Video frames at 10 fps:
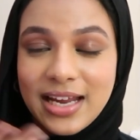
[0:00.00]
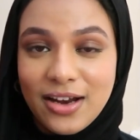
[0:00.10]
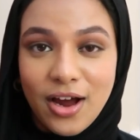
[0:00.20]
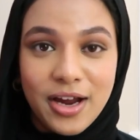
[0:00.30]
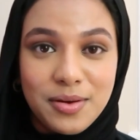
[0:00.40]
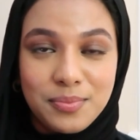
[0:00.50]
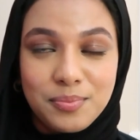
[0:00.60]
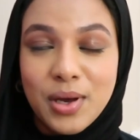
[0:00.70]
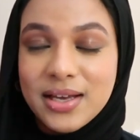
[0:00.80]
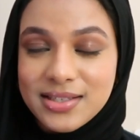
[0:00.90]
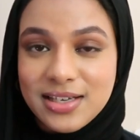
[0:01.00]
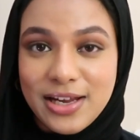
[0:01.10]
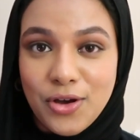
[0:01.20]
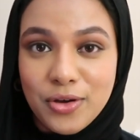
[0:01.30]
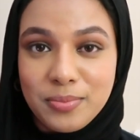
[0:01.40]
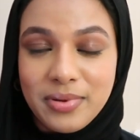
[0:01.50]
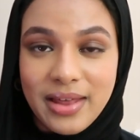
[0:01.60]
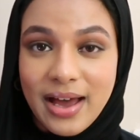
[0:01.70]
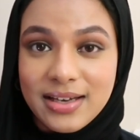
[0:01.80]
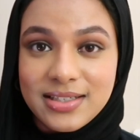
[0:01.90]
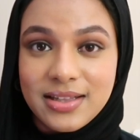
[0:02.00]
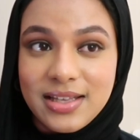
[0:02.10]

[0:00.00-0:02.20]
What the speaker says: and I personally hope that